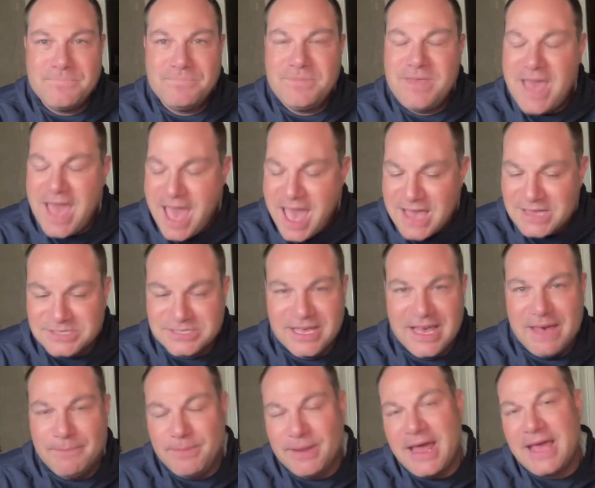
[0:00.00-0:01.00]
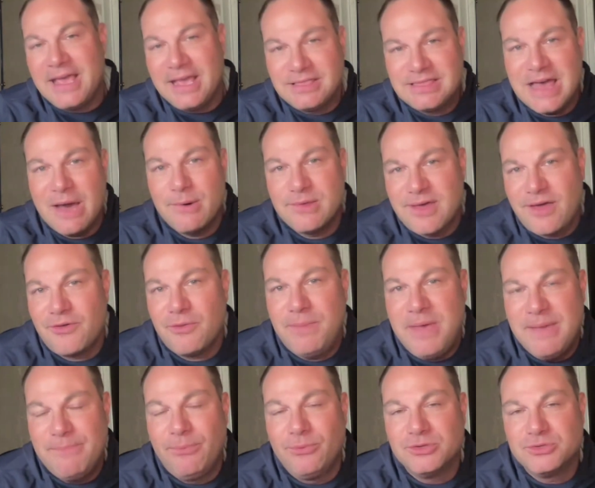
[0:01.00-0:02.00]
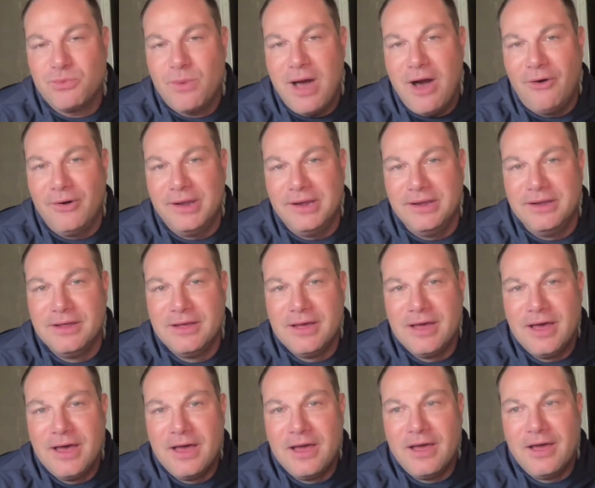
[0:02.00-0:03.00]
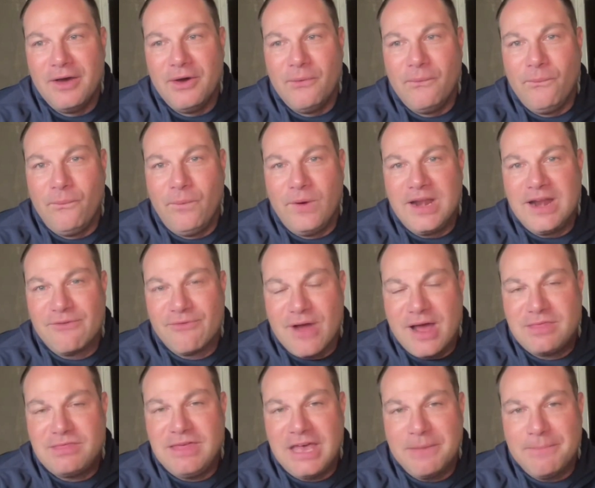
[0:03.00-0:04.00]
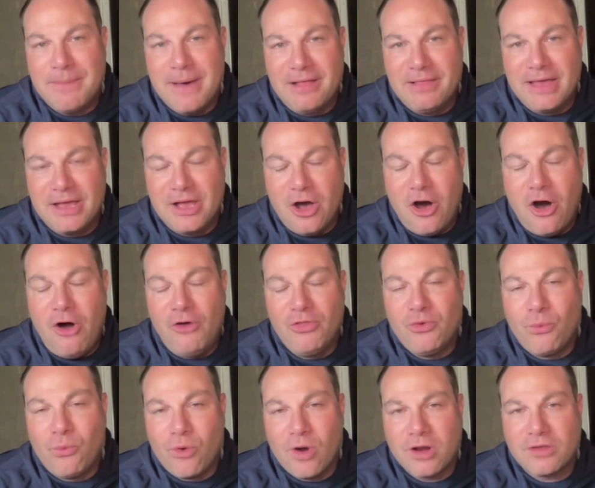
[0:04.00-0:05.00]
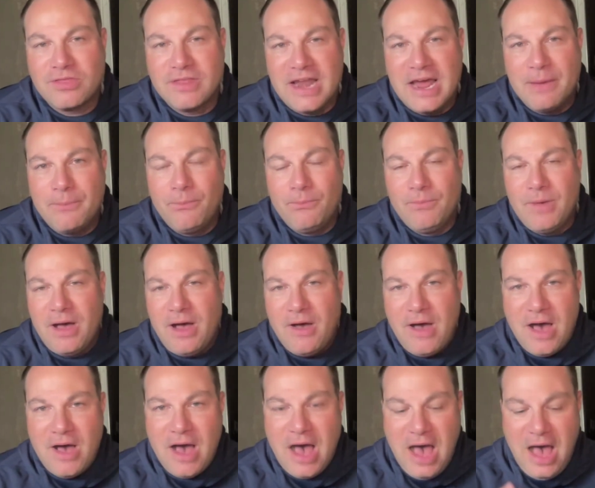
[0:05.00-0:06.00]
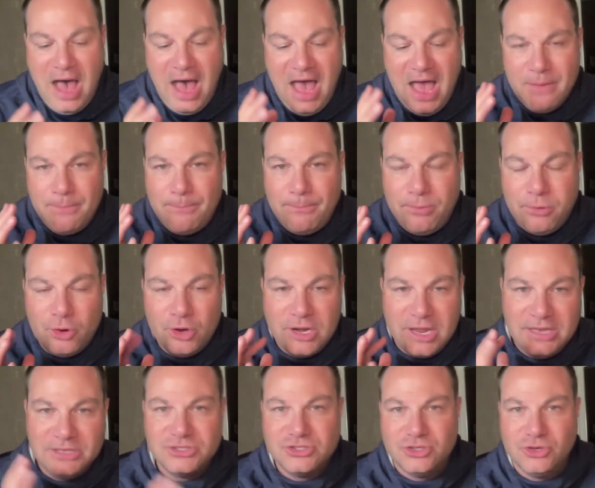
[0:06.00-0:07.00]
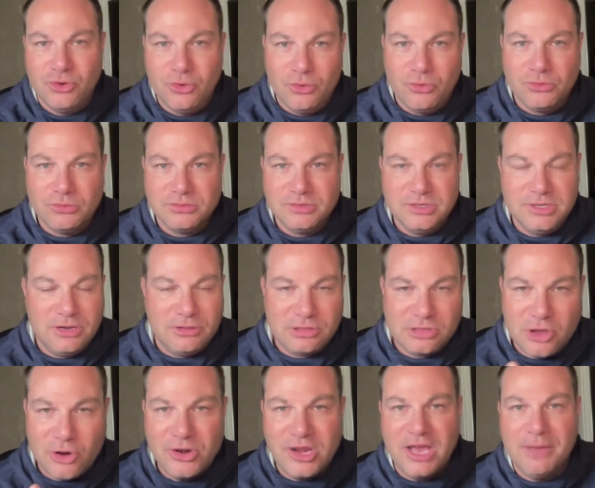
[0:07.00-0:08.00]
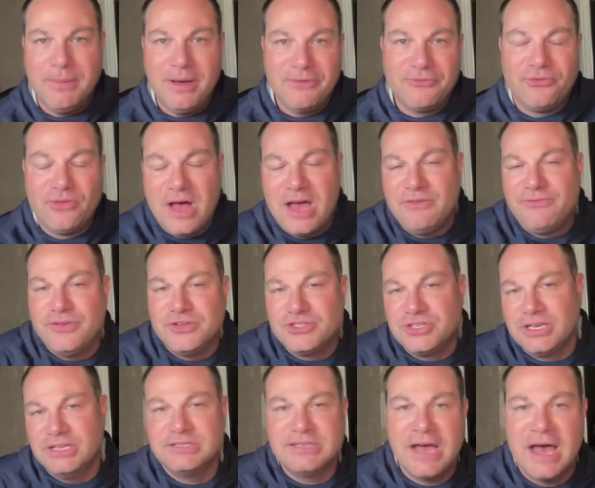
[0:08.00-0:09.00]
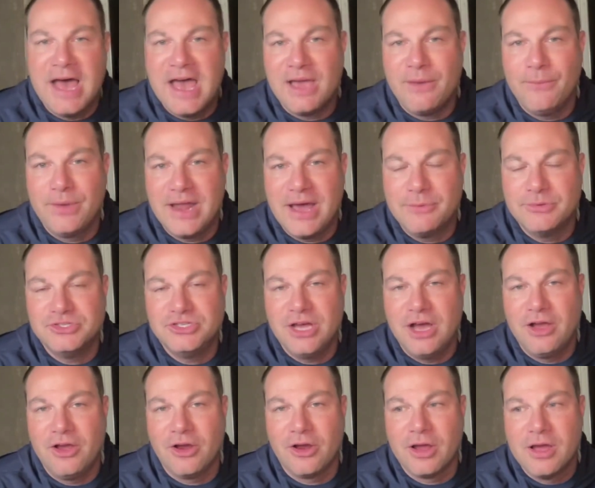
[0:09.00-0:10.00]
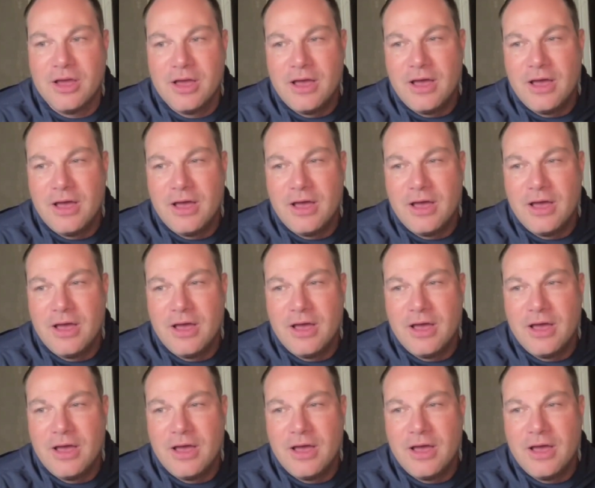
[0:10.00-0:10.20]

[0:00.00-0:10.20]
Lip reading: yes, but I get that with other people as well. And whenever I think about like all the work that I put into learning about fly fishing and tying when I was younger,